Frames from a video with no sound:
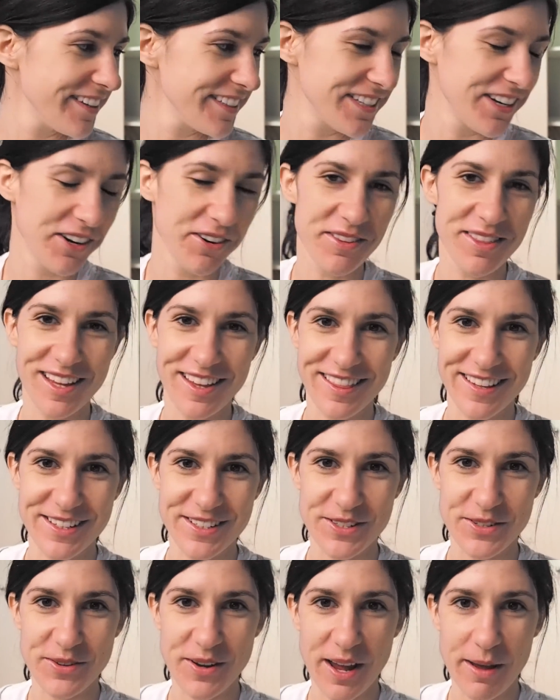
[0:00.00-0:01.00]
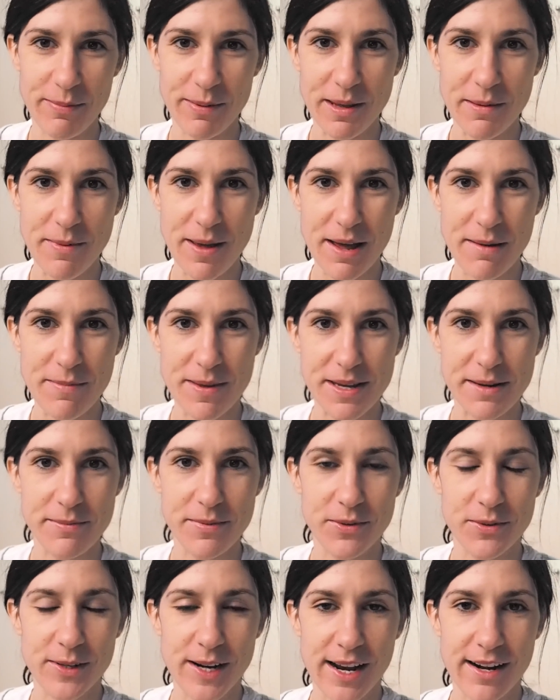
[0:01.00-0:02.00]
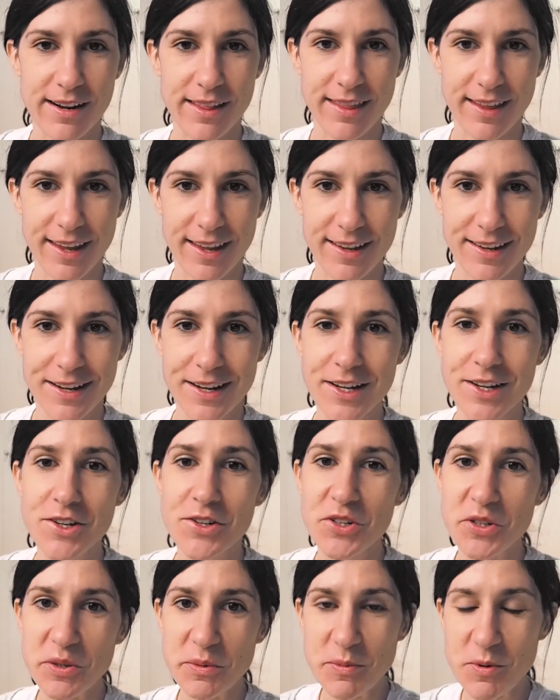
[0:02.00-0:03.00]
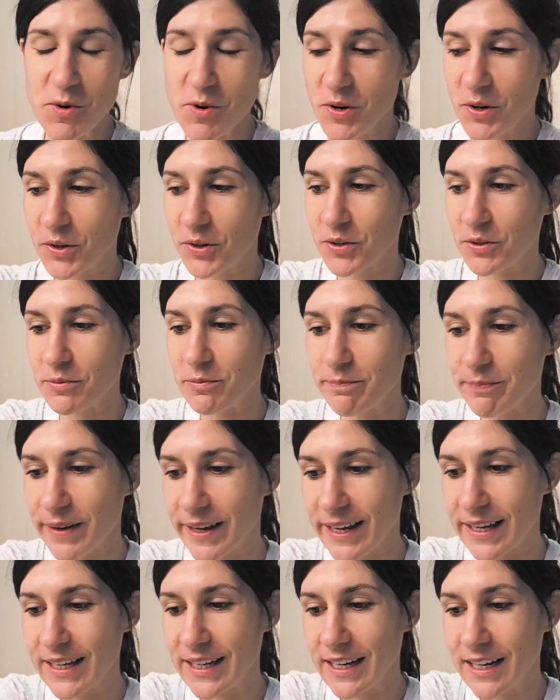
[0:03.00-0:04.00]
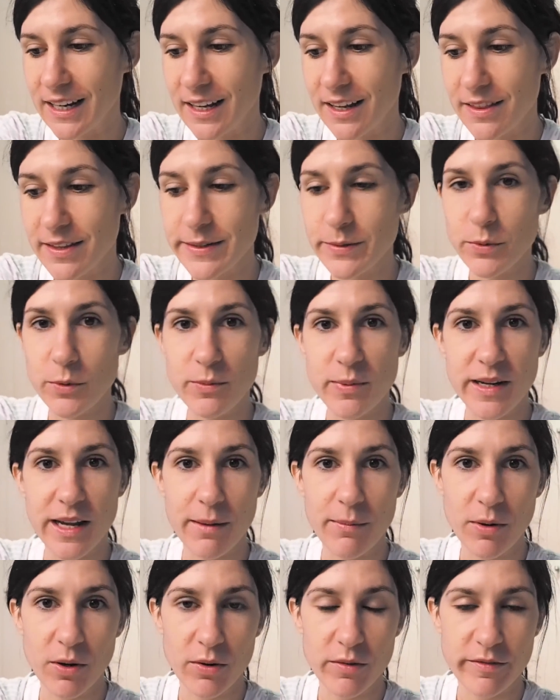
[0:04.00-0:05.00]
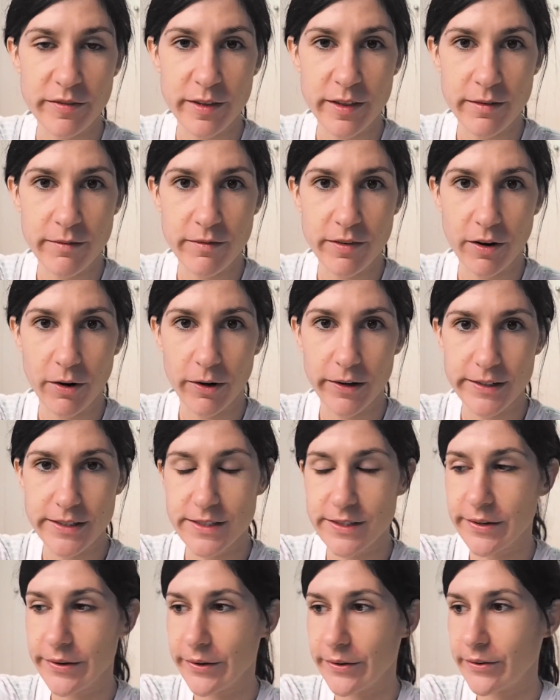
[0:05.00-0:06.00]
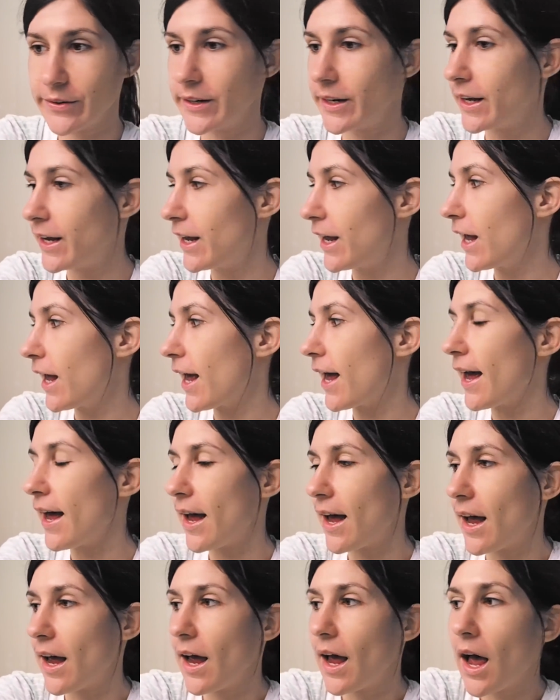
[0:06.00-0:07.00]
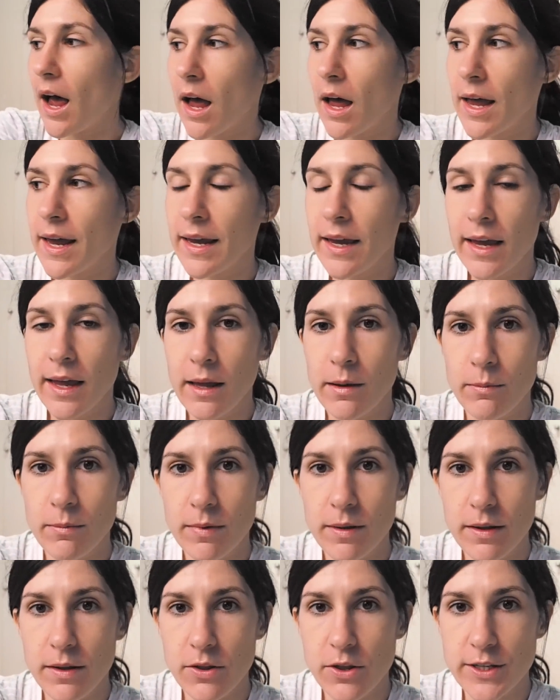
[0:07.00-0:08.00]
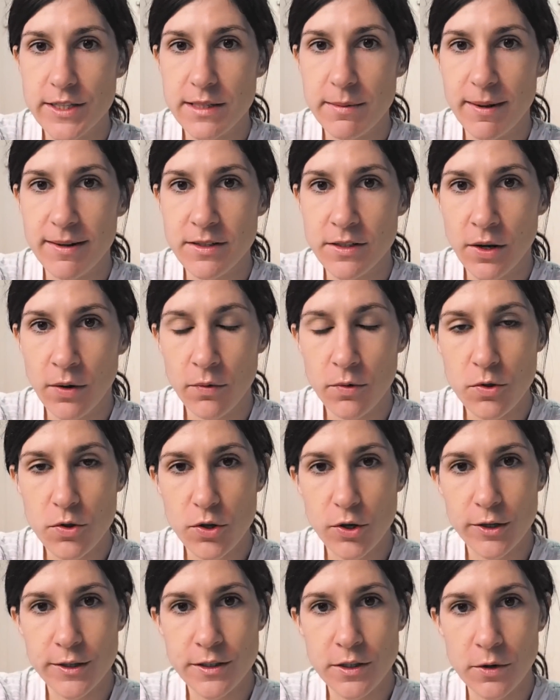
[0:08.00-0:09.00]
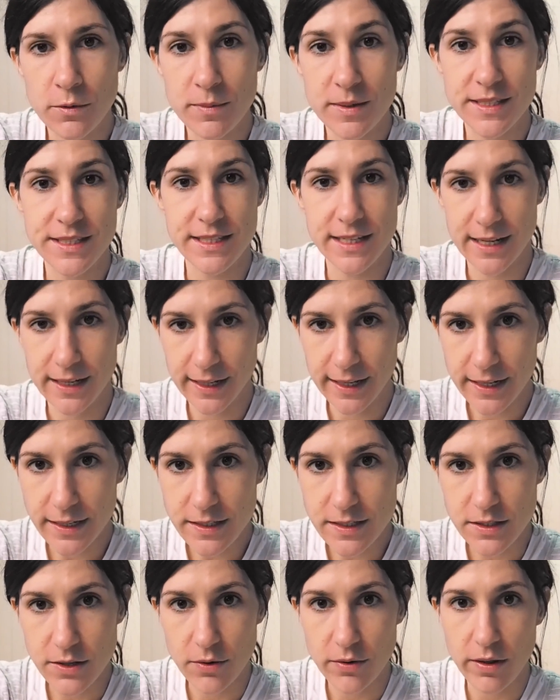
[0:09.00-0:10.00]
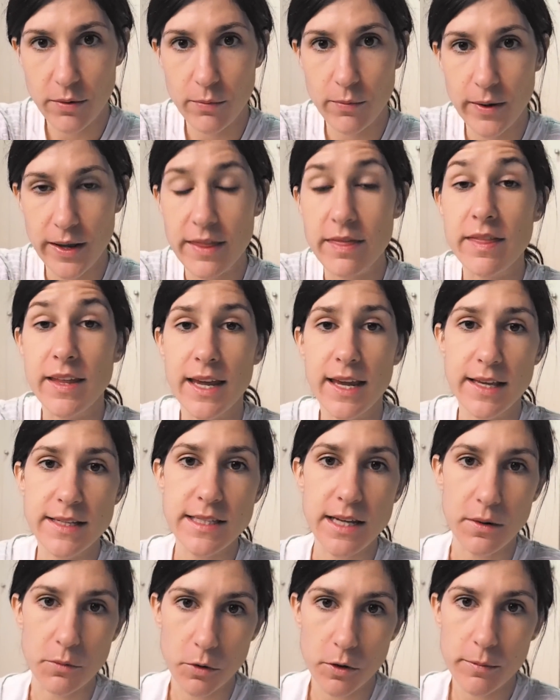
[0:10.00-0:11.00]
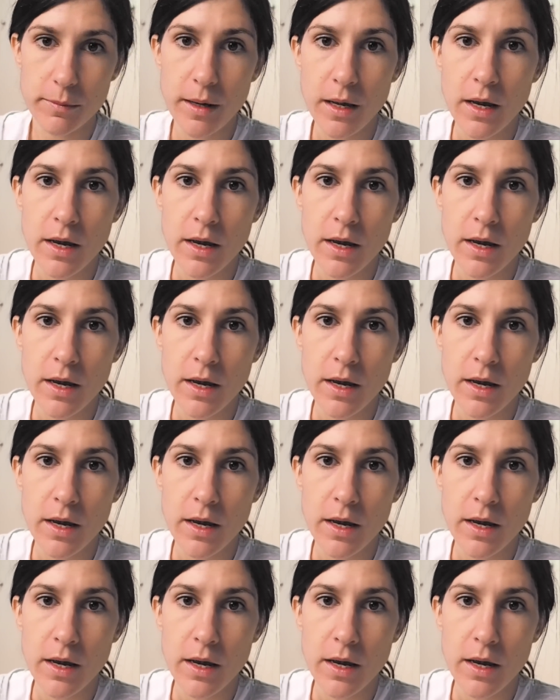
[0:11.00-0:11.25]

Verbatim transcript: I don't think they're too happy about being pulled out of their normal home, but this will become home for them very soon. Uh, I am just about to go and sugar soap the ceiling so that in the sunroom